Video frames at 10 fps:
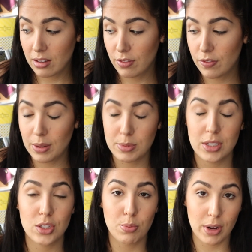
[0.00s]
flipped
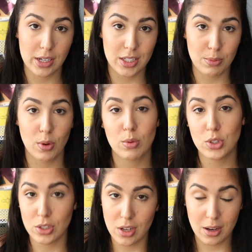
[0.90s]
it to pregnancy mode, which
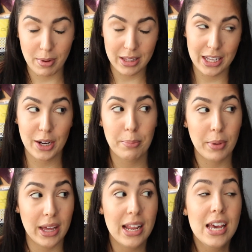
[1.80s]
I'll talk about later.
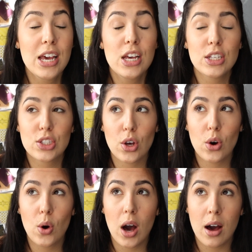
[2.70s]
But
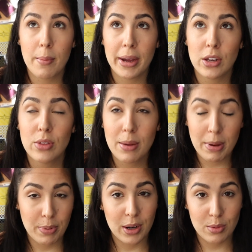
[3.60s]
so I knew that
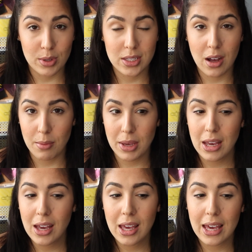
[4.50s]
my period was
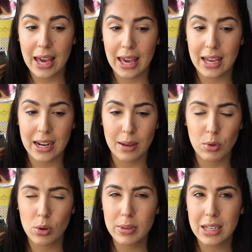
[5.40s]
coming, and I'm
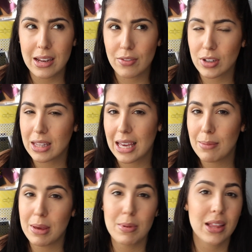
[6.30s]
normally never
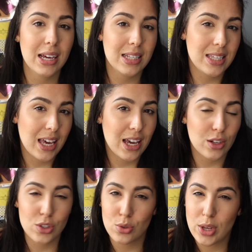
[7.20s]
late, maybe like a day
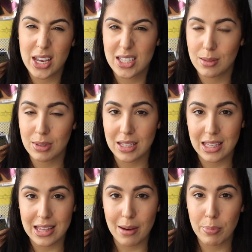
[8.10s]
or 2 days, something
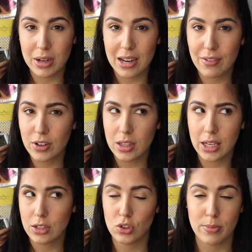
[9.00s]
like that, but never
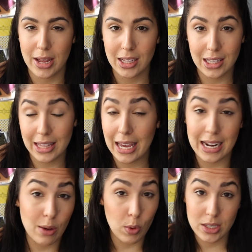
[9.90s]
like dramatically late.
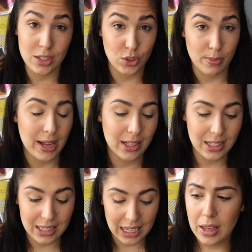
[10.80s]
And I wasn't
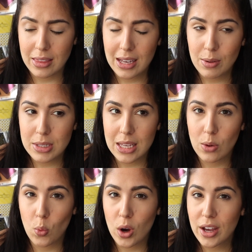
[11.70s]
dramatically late. I think I was
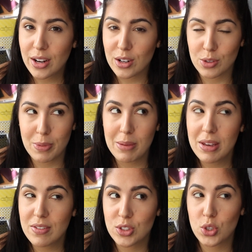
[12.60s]
like 1 or maybe
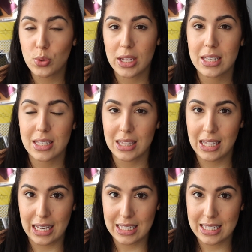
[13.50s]
even 2 days
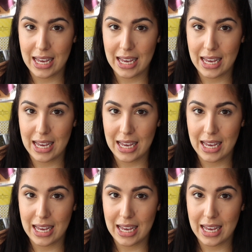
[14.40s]
late.